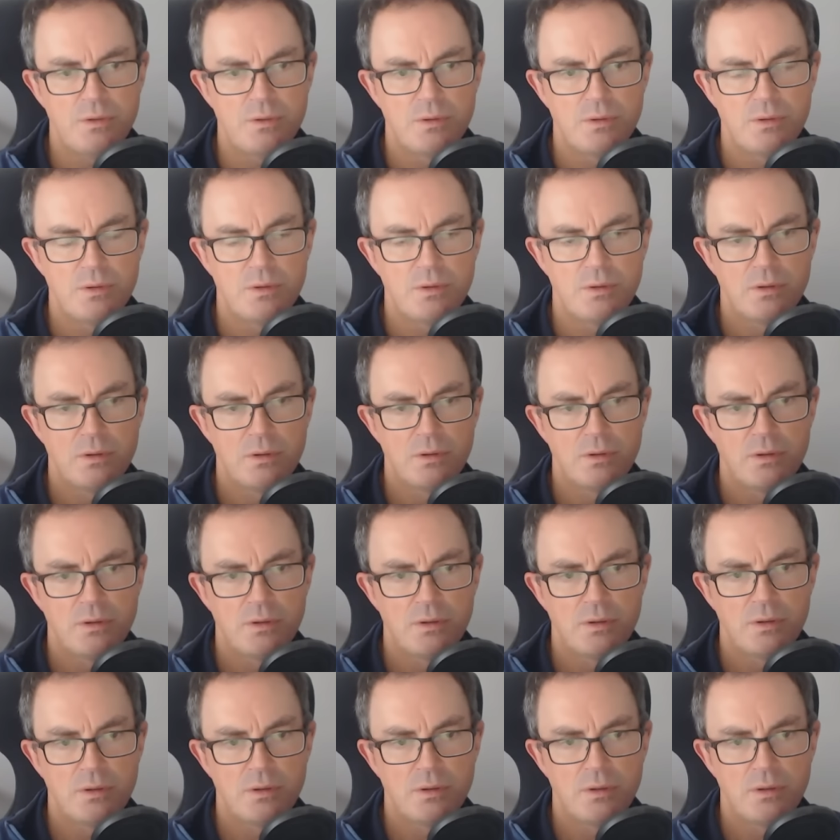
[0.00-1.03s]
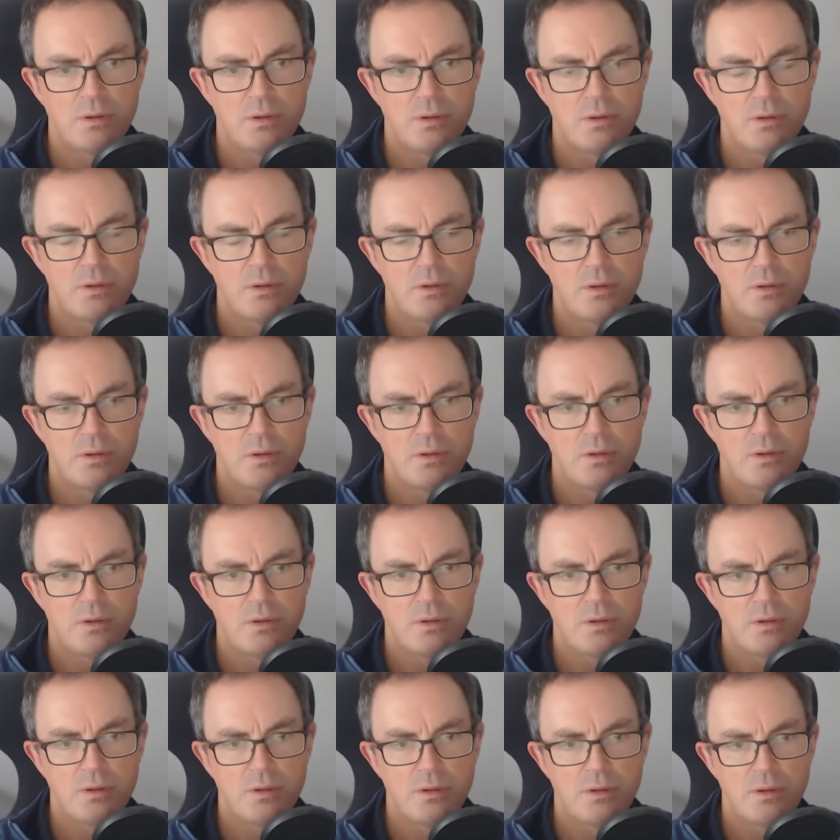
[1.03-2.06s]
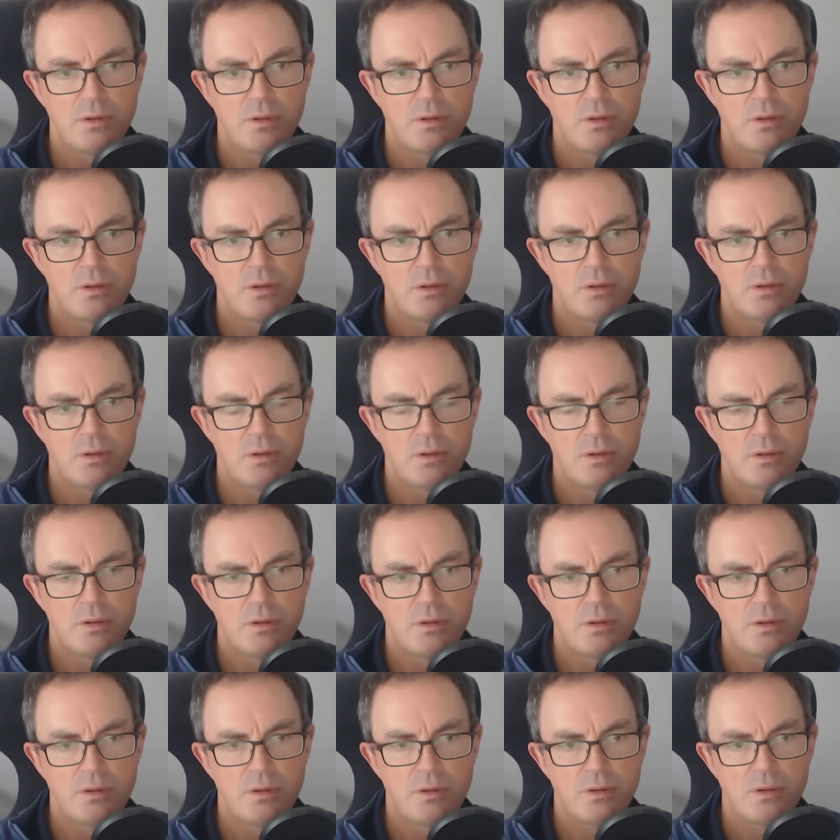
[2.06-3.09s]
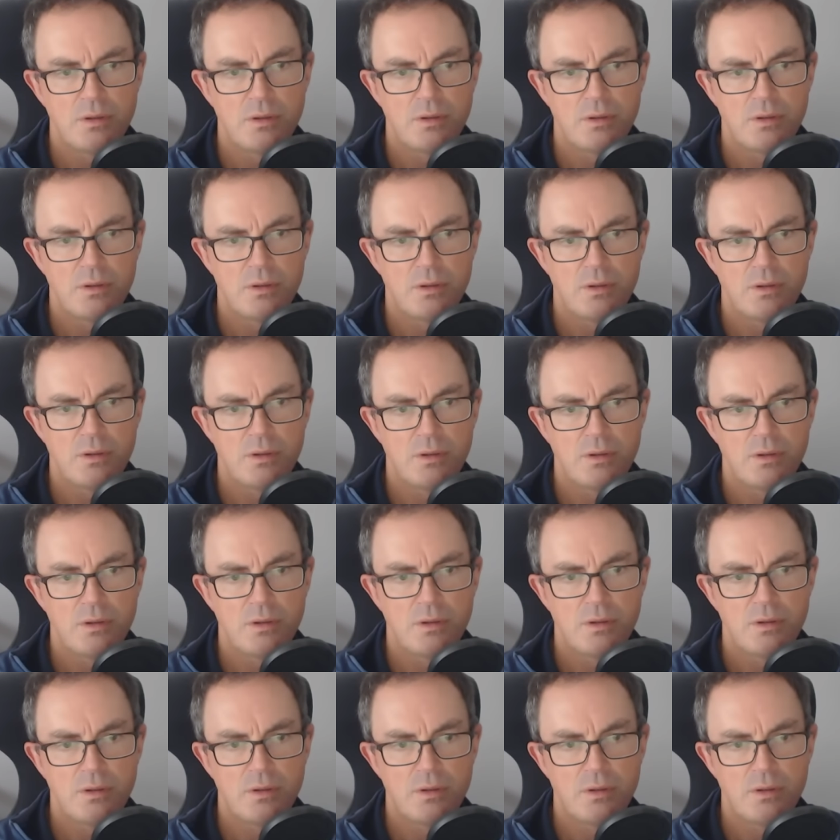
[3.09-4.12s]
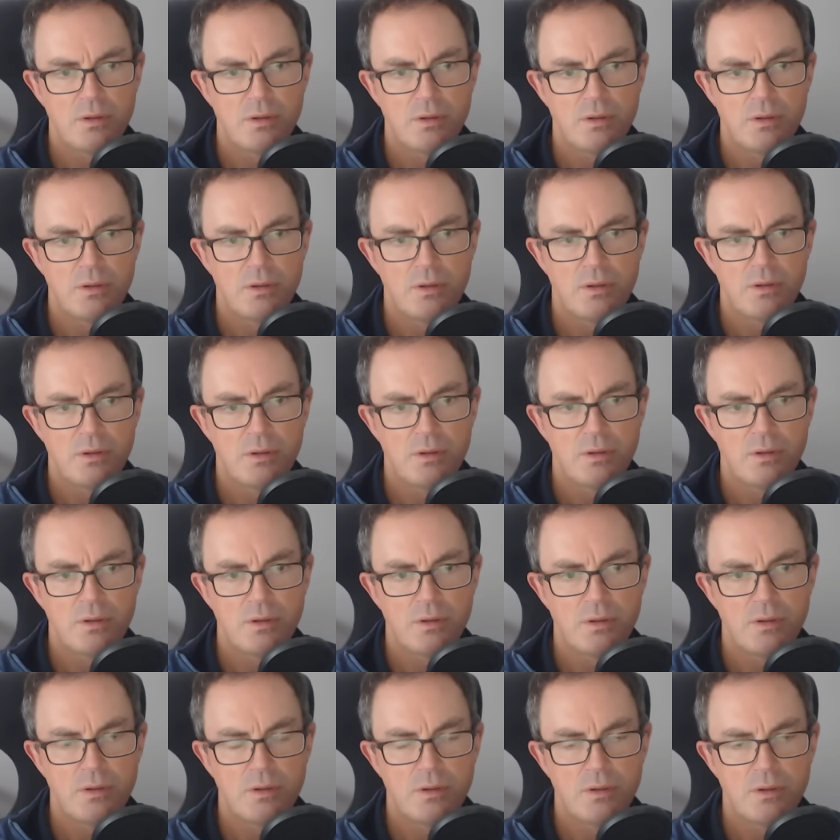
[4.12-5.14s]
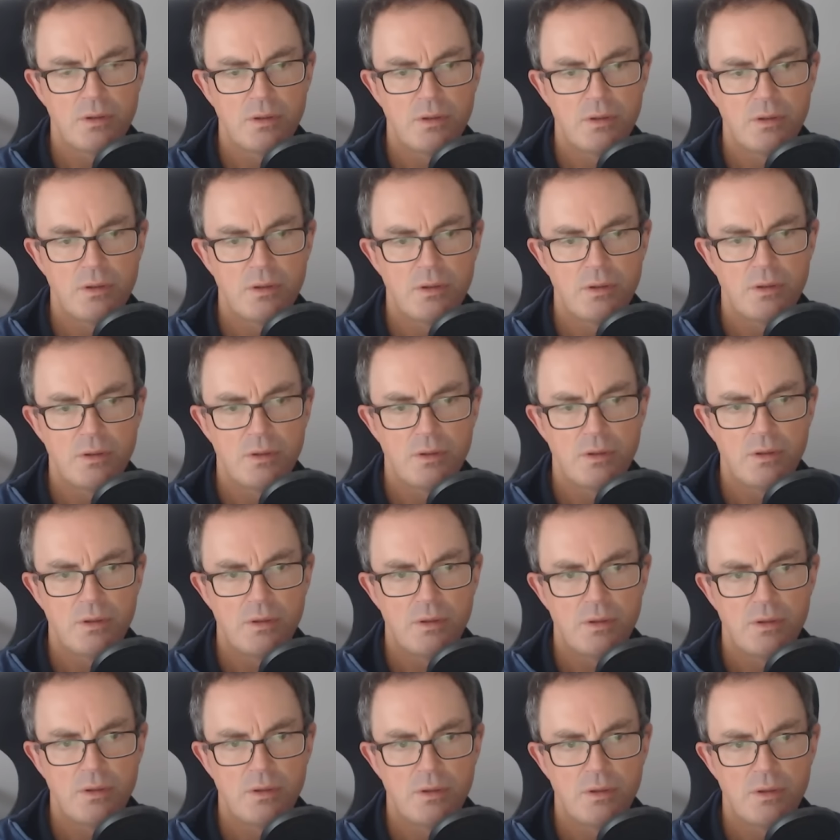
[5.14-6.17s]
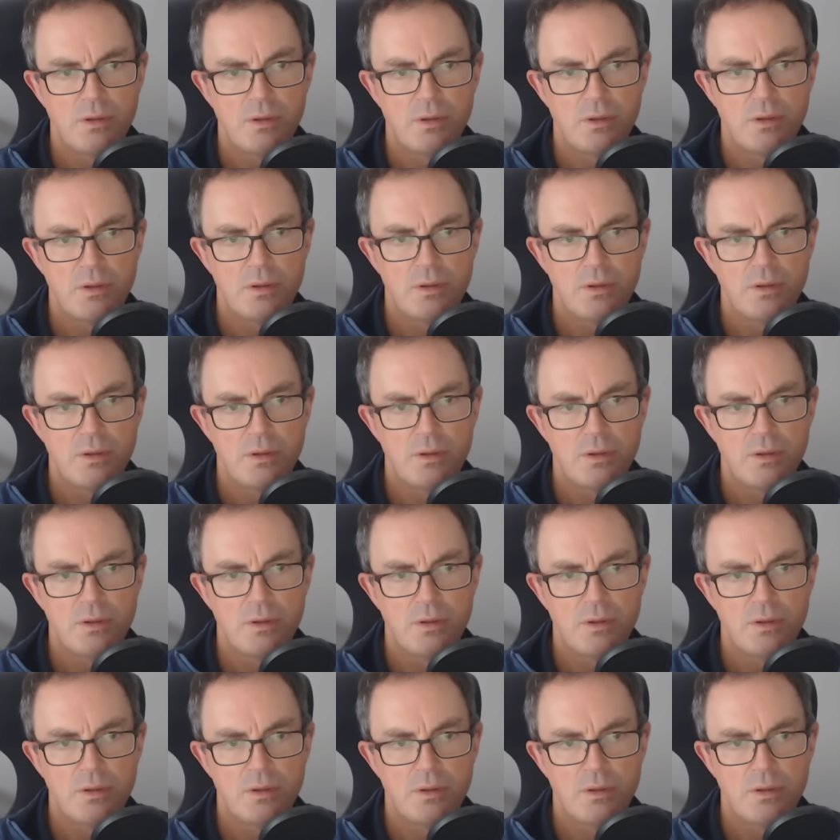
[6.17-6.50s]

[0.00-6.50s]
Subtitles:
Nothing is said.